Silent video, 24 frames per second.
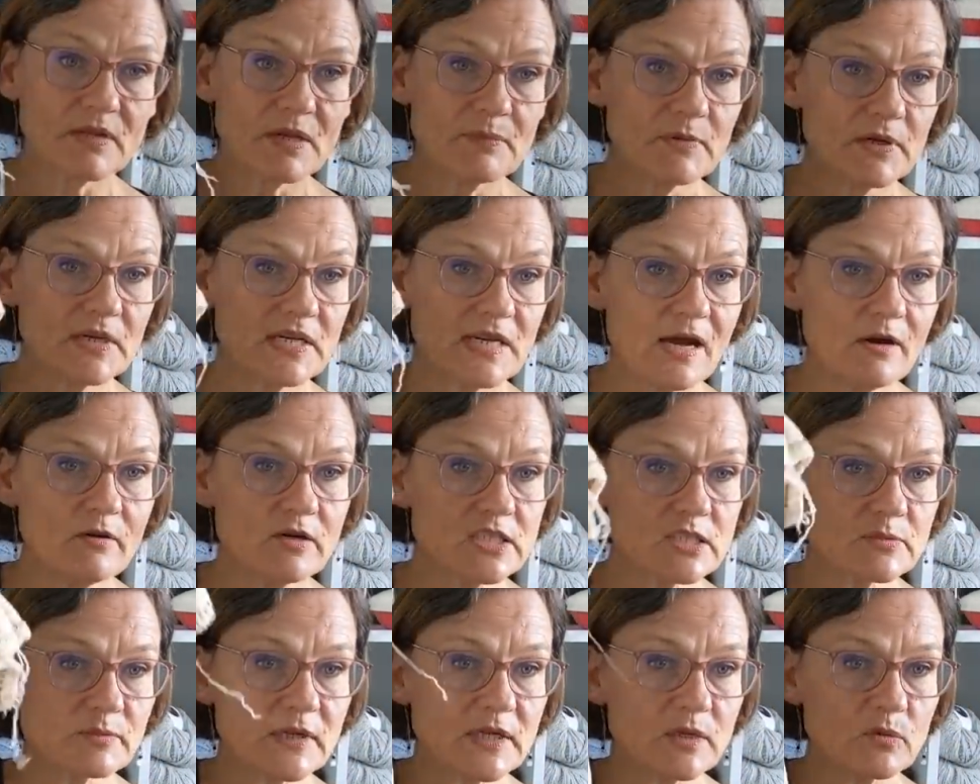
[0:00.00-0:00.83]
But now
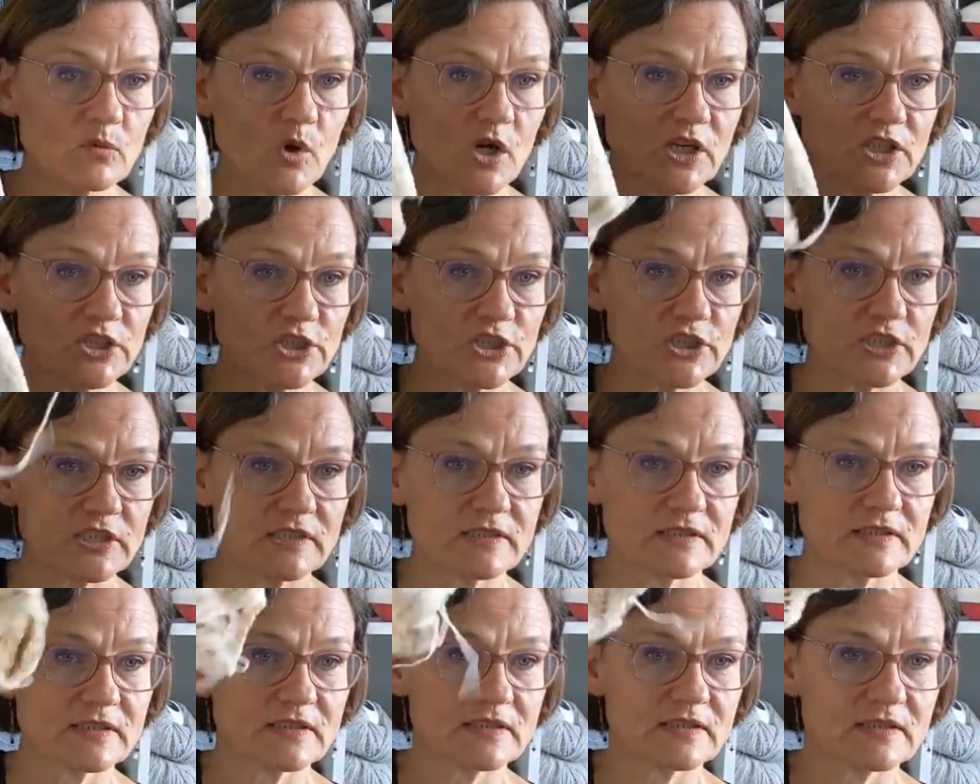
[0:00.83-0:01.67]
it's been washed.
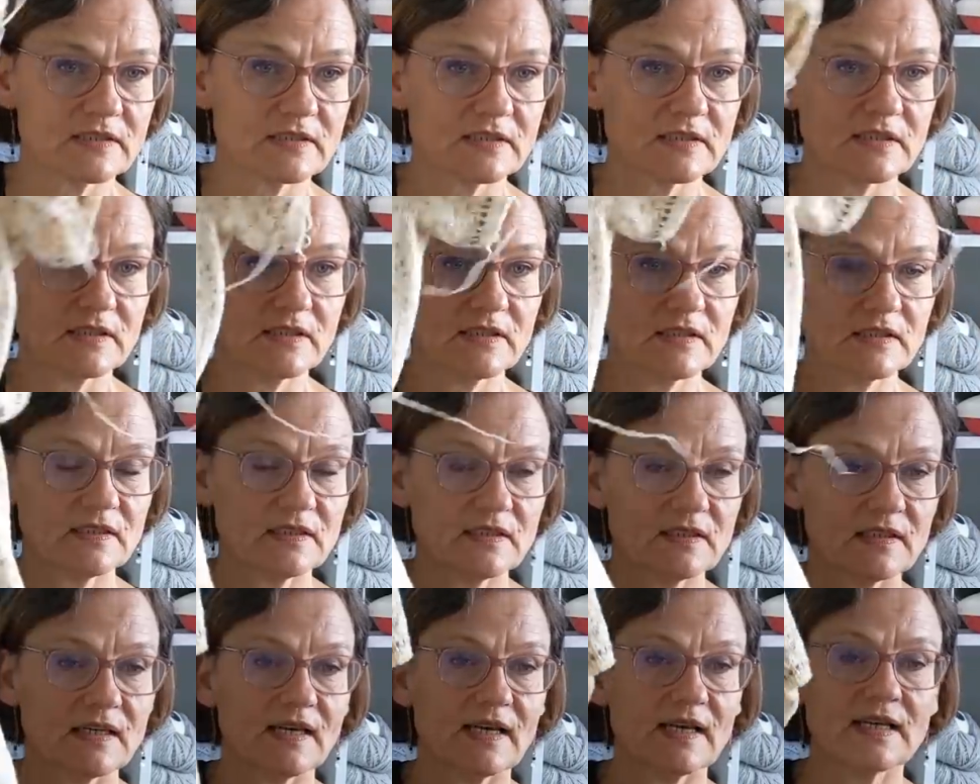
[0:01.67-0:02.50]

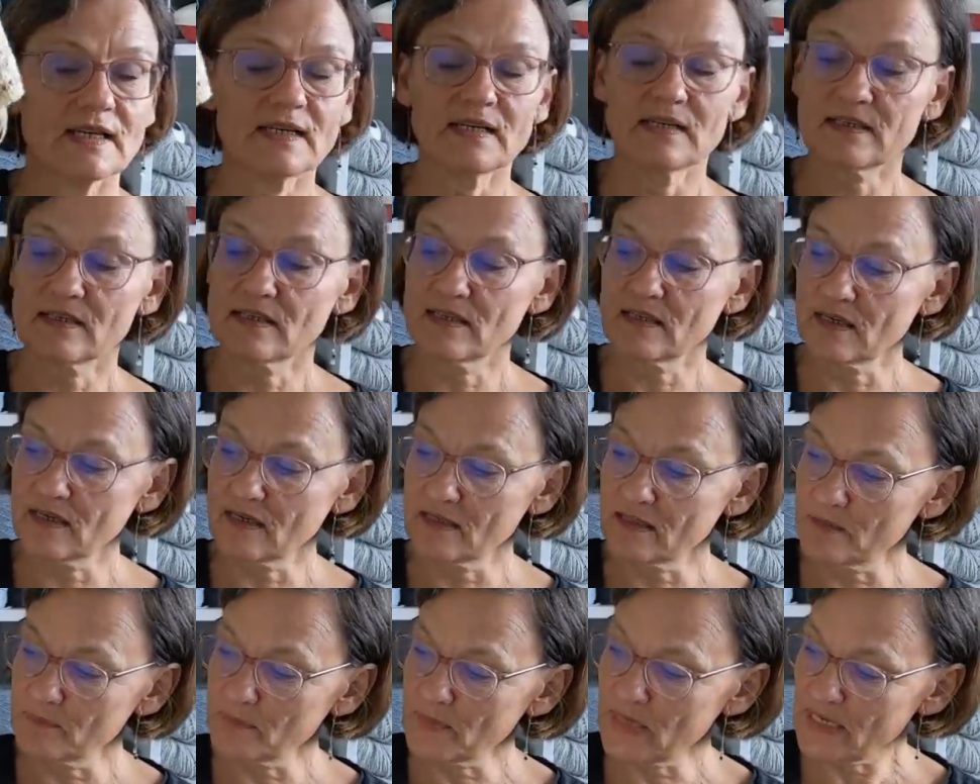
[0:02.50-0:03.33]
And
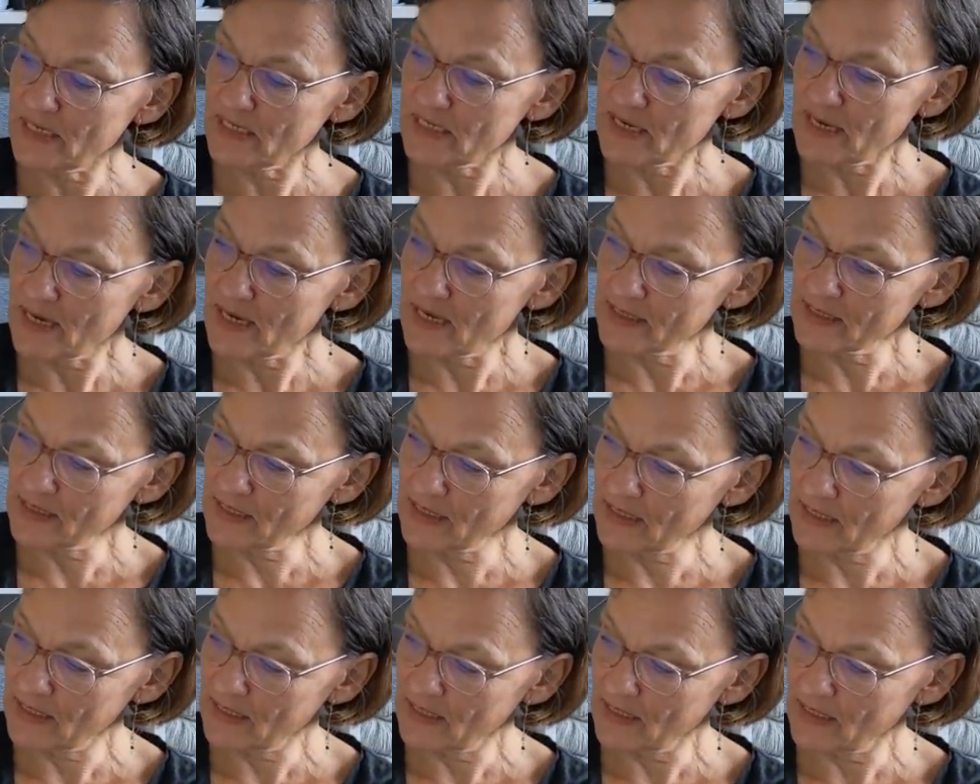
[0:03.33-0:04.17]
the main yarn
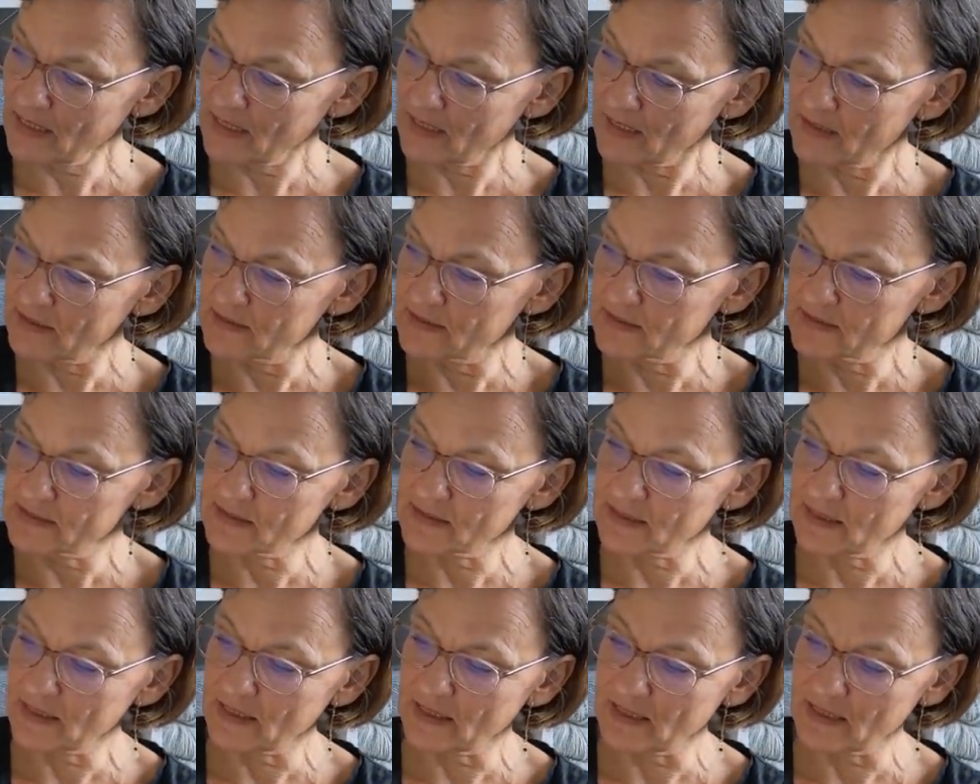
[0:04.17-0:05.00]
here
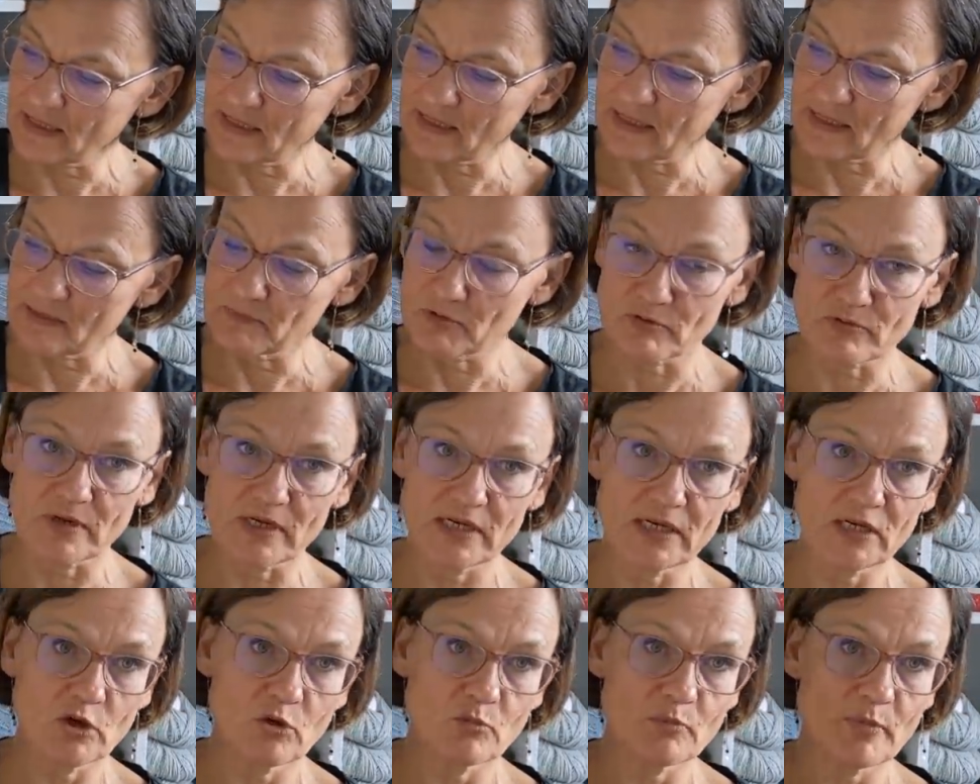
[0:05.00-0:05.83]
is a
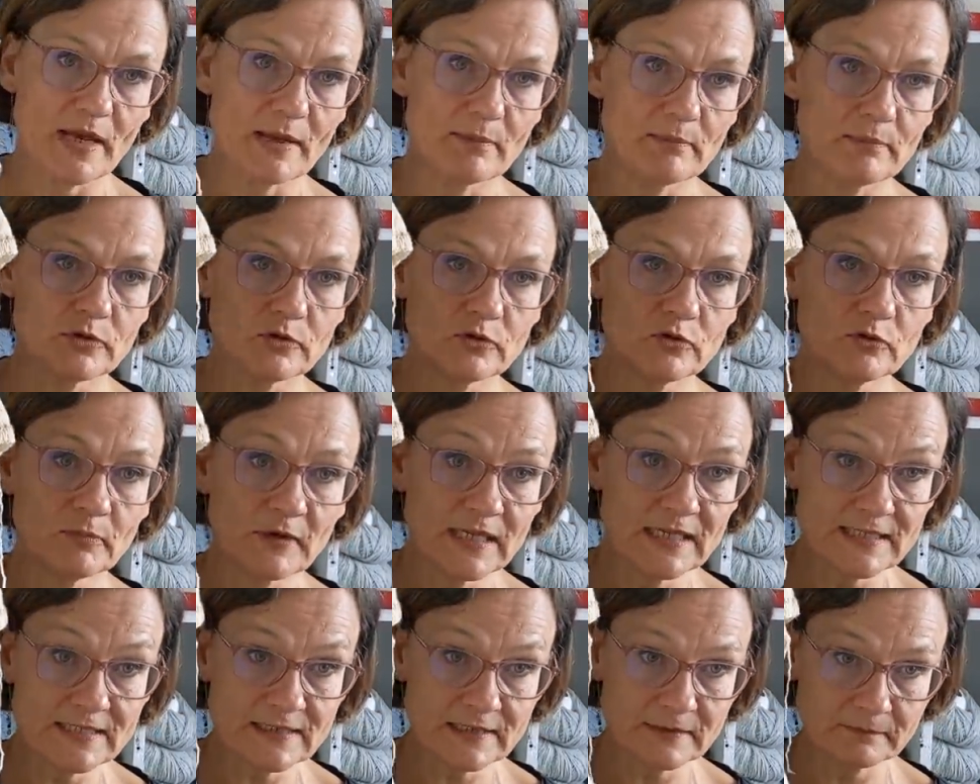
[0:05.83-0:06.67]
merino bamboo
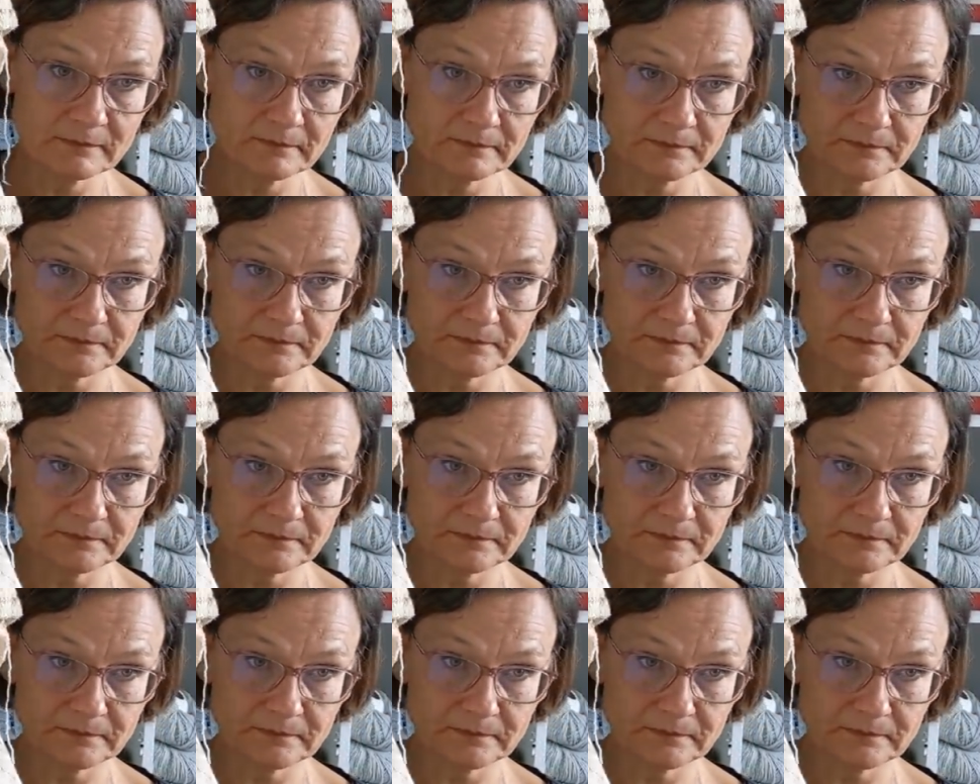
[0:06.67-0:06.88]
blend.